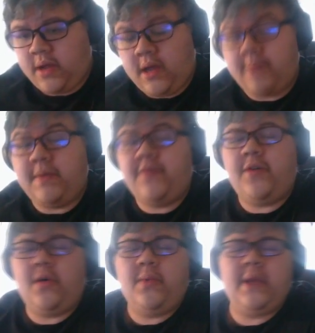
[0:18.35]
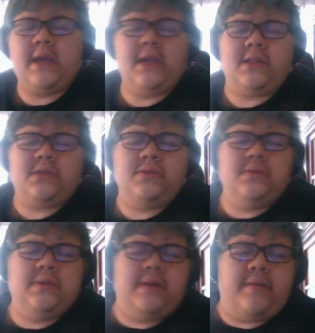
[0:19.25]
Before we get
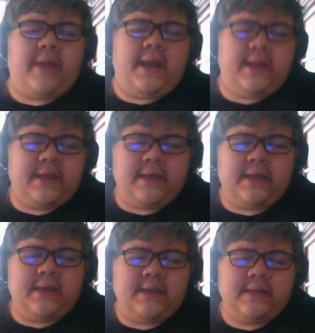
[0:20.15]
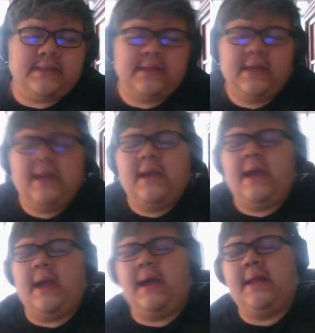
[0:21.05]
to the rankings
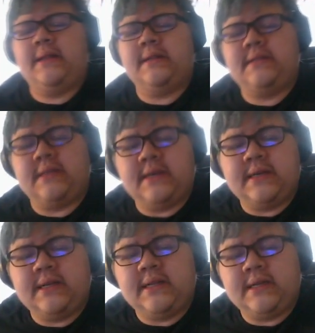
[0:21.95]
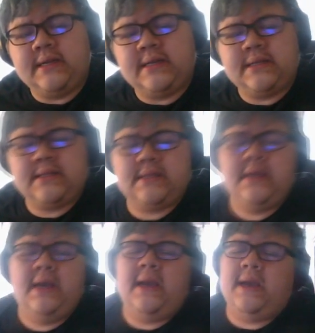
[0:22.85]
and the tier list
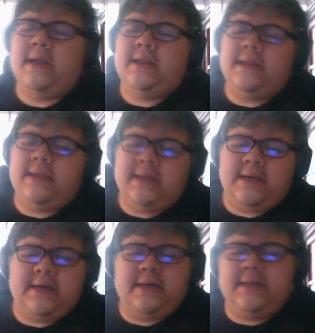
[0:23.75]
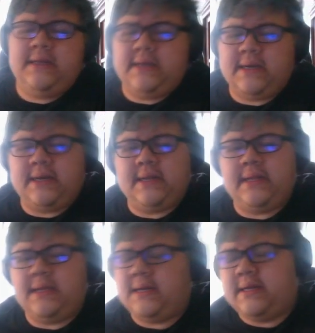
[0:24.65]
and the yada
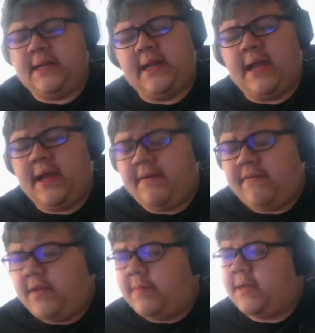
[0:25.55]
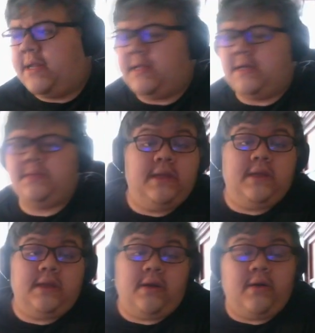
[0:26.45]
that everybody does,
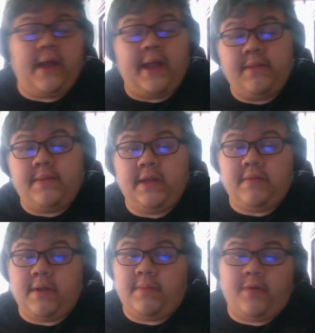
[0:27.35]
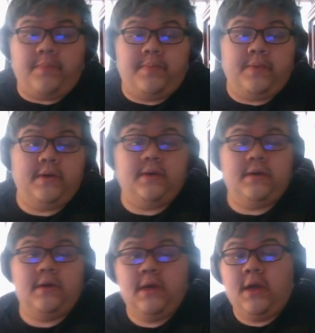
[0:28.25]
because or anybody with a
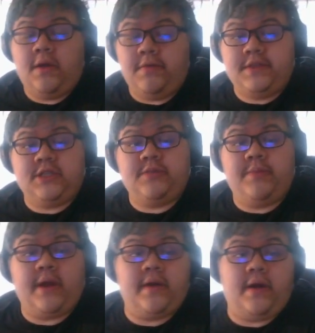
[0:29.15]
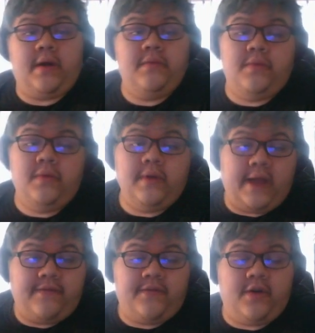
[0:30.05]
proper research background would
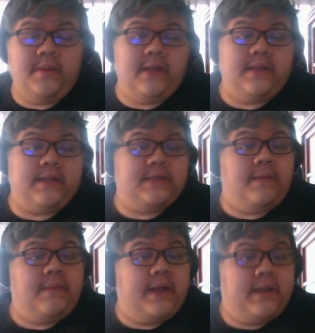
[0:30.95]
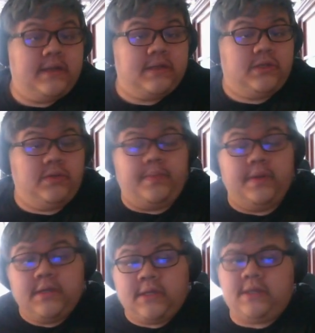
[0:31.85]
have formulated some ideas to
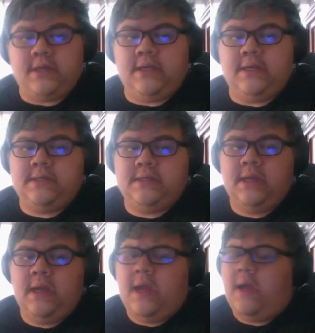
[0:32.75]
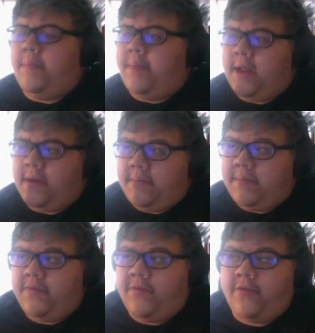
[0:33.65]
build a tier list. But
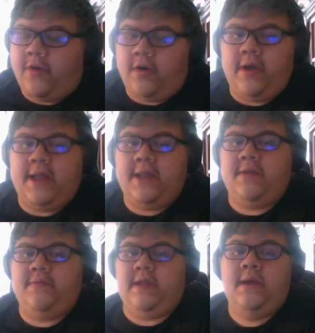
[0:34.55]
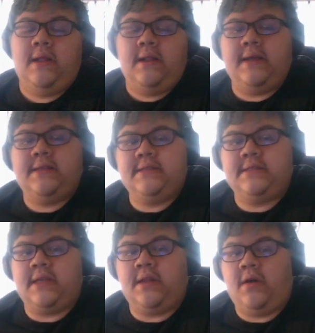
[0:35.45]
before any of that, let's
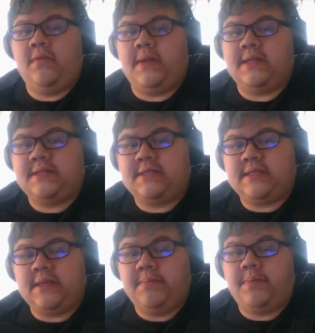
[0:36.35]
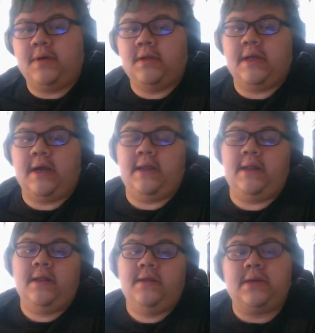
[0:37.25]
just get on with a simple guide.
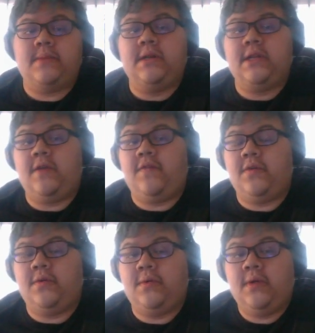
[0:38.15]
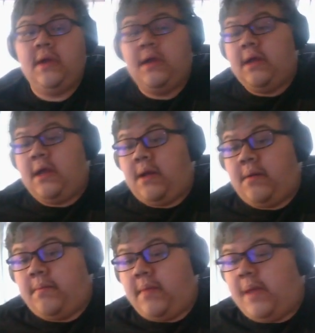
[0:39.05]
So I'm going to give you
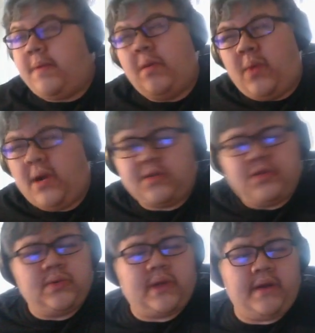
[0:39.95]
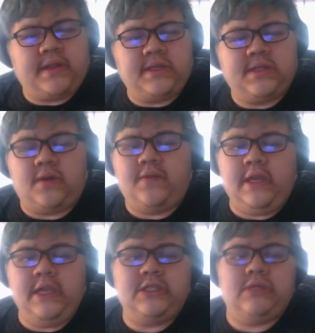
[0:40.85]
maybe one or two characters of
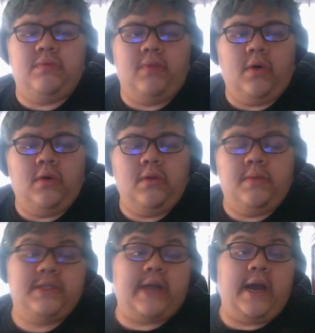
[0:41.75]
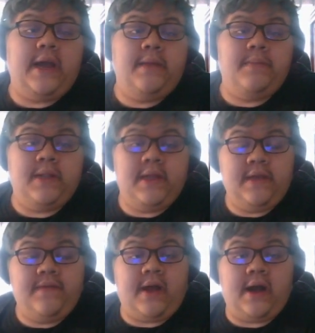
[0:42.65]
each role, which I
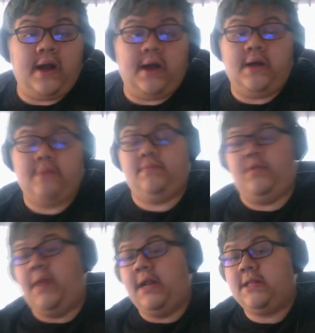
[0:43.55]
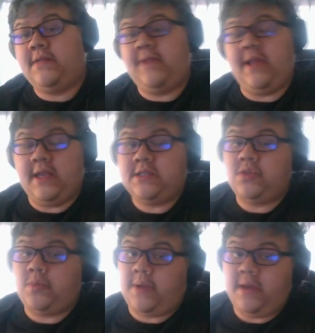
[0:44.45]
believe are relatively easy
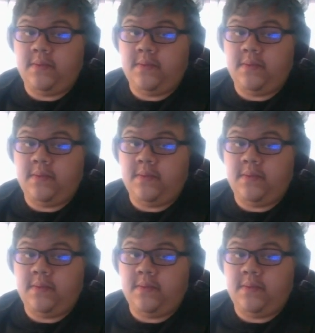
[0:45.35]
to play